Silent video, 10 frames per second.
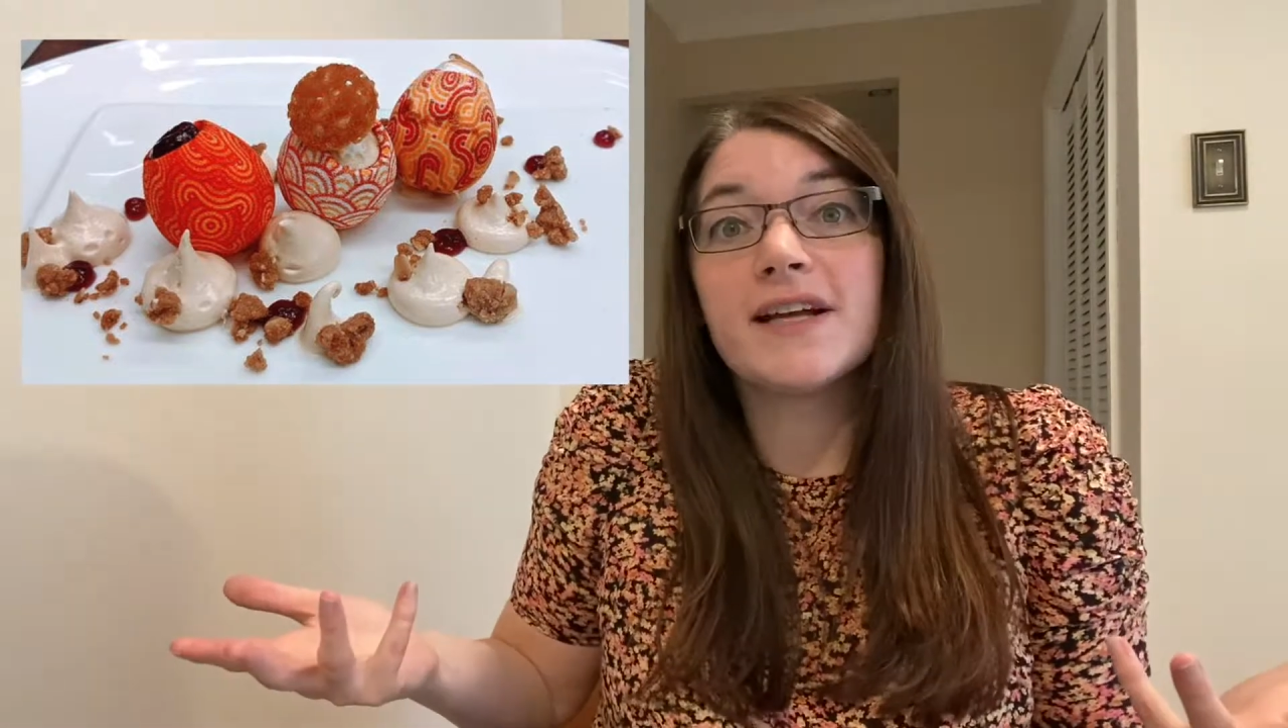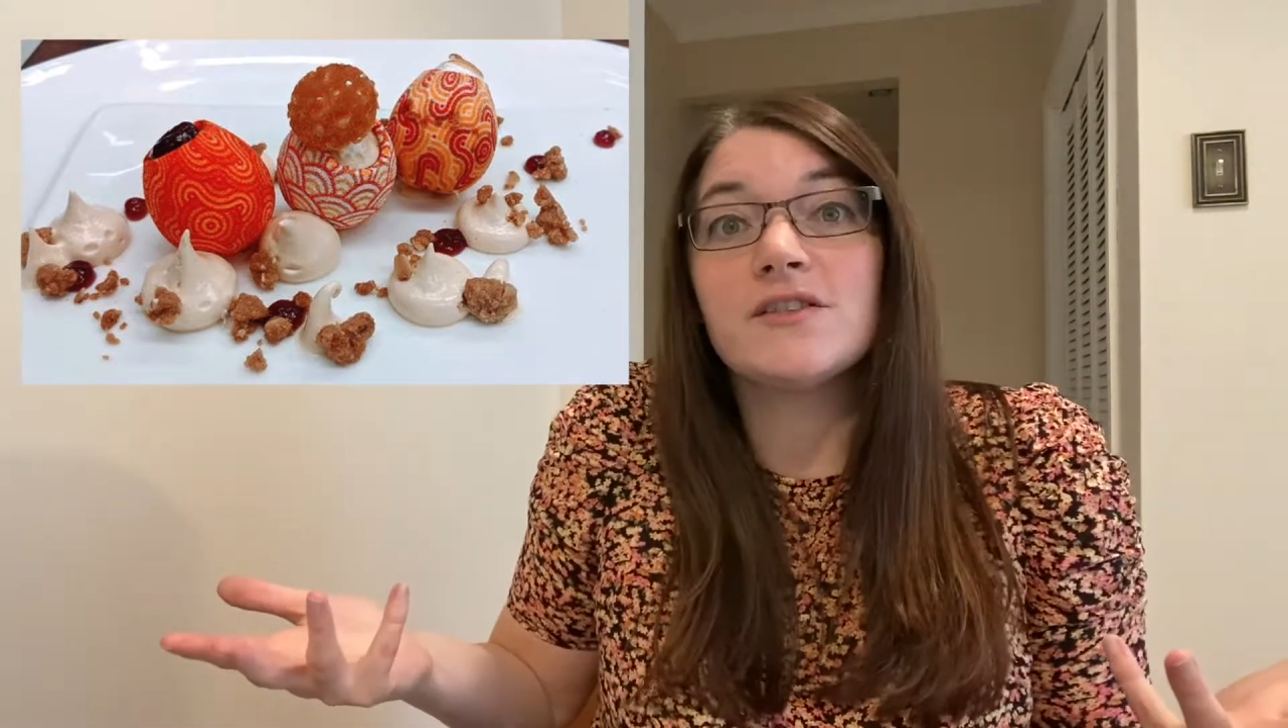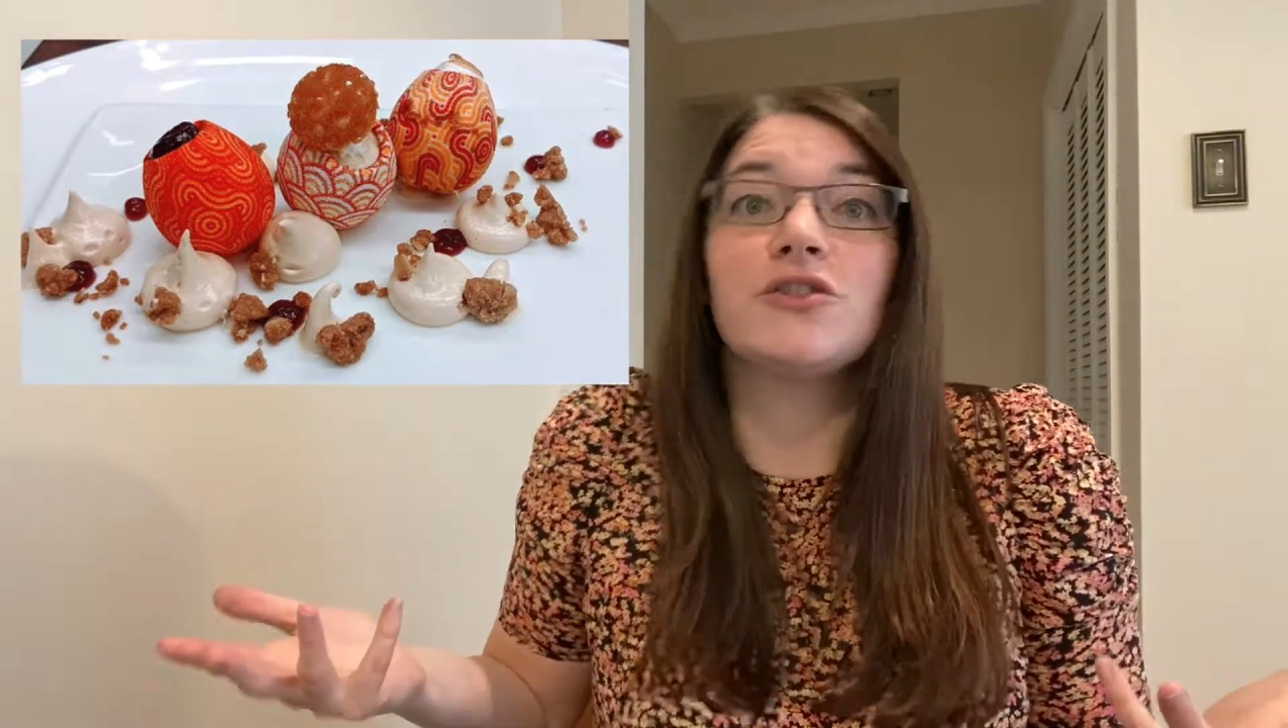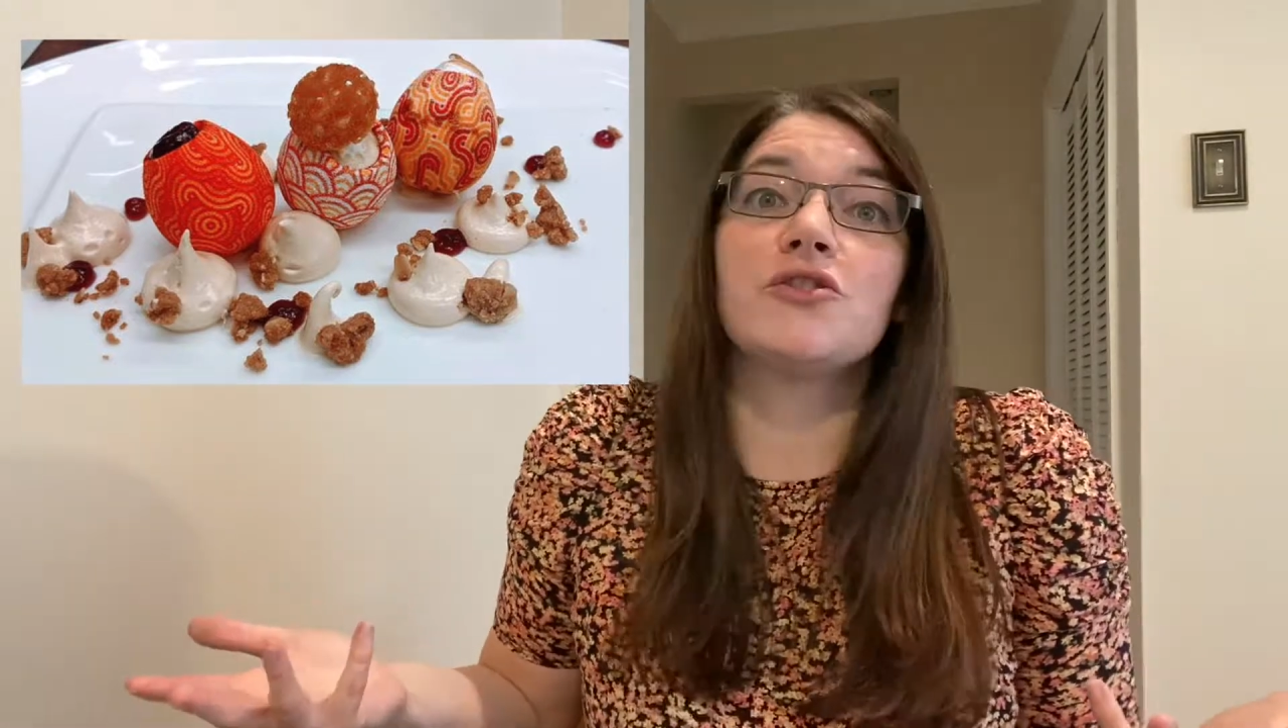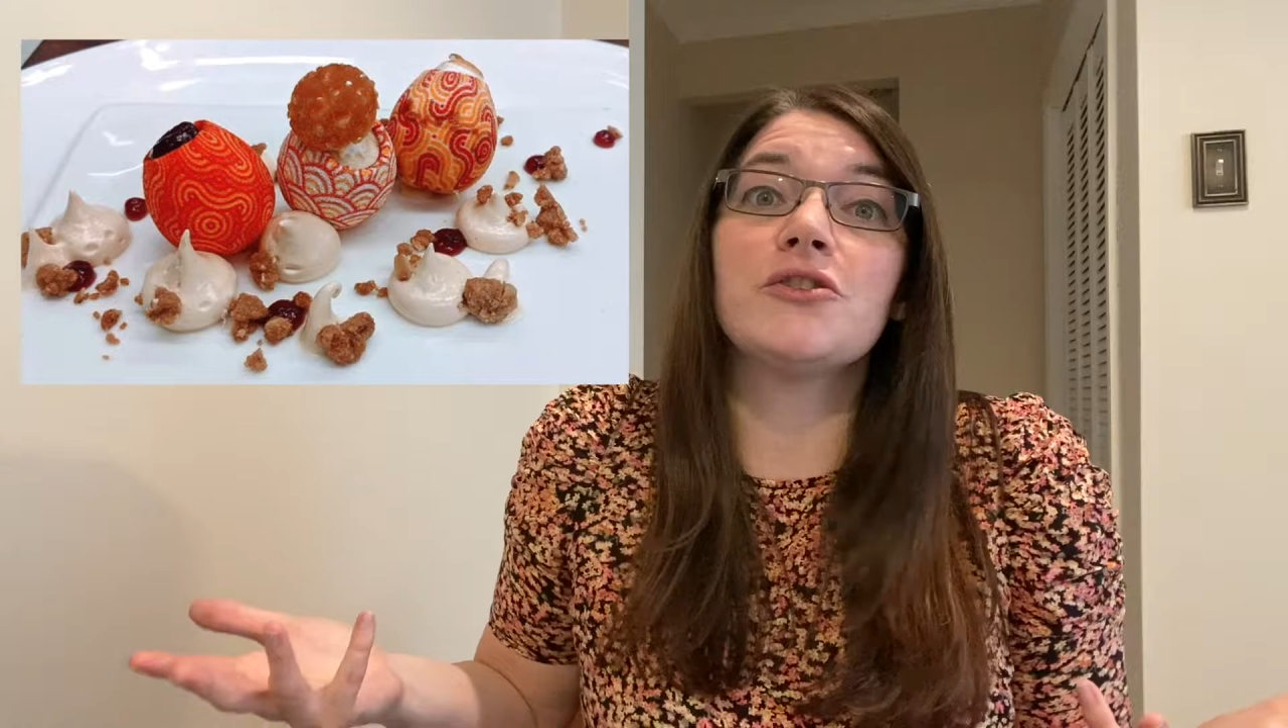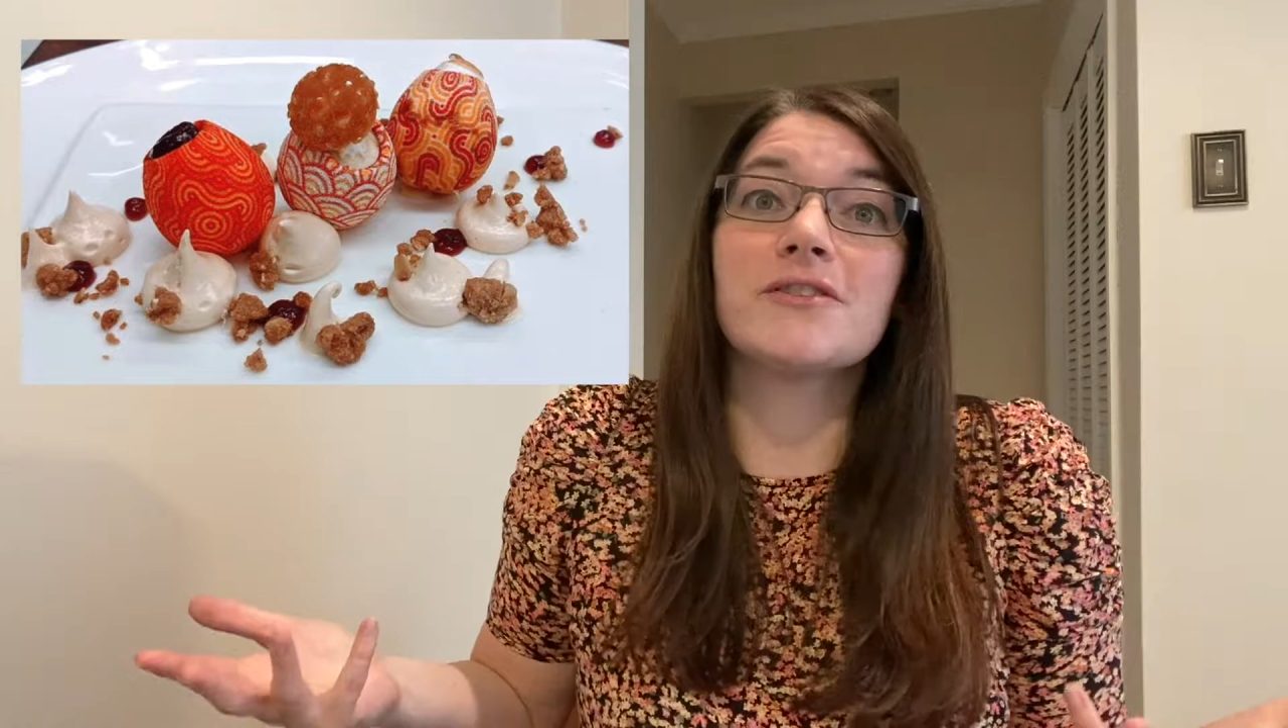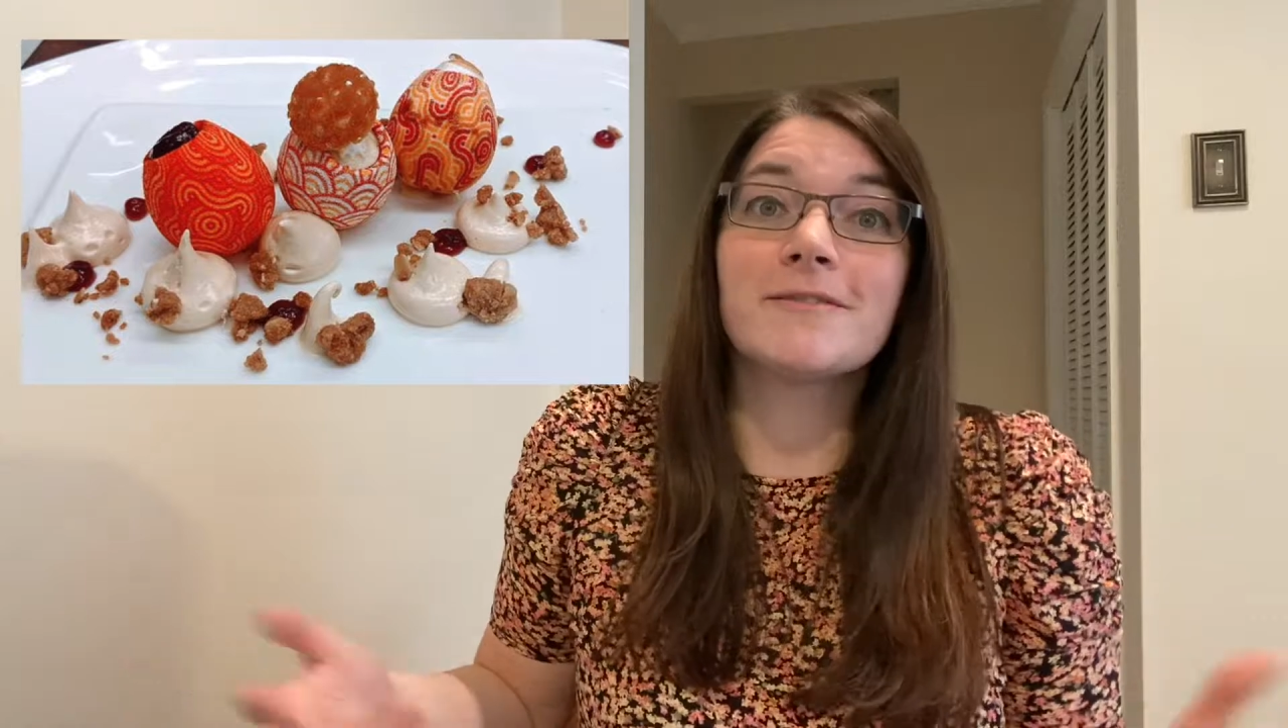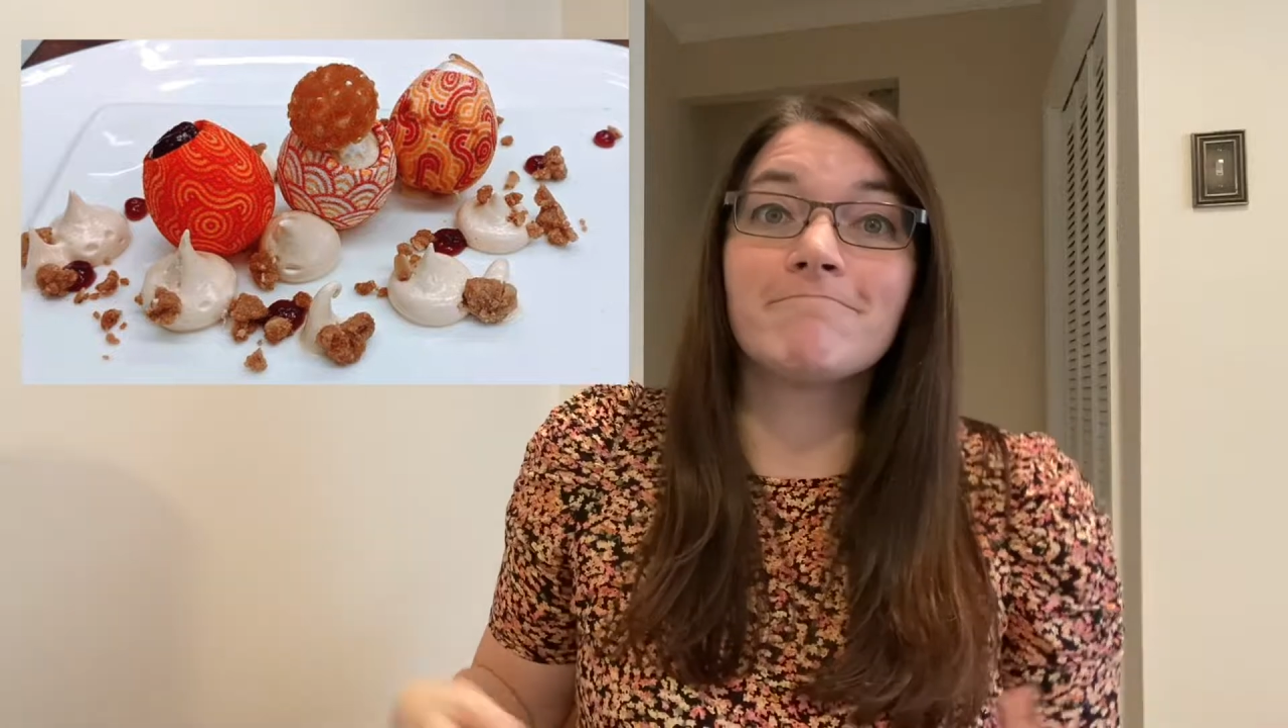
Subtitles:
kinds of desserts.